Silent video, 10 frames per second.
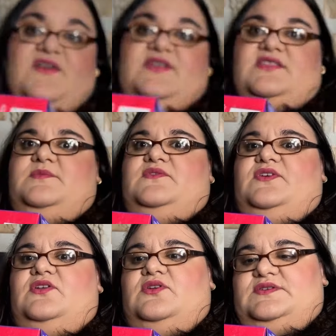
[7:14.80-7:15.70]
haven't had them in a
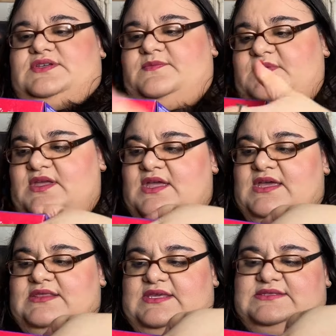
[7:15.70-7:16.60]
very long time.
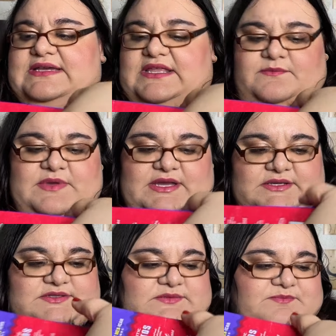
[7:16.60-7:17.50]
The
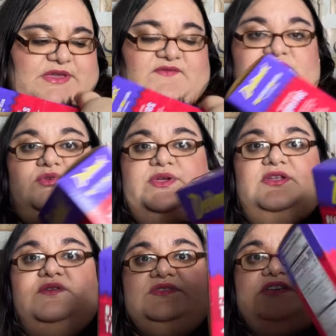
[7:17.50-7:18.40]
Delimex beef
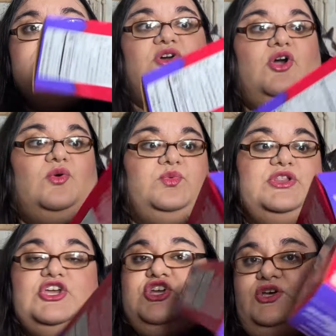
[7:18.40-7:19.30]
taquitos. These are
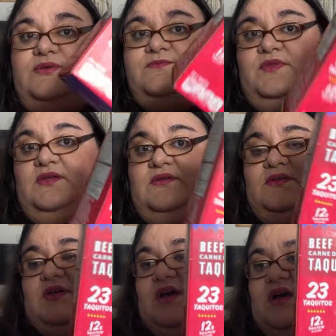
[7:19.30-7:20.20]
really good.
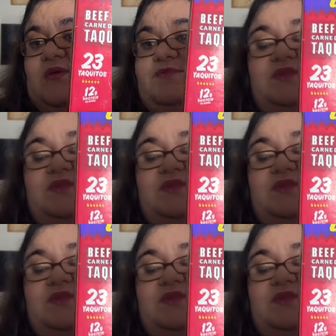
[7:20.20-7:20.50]
Um,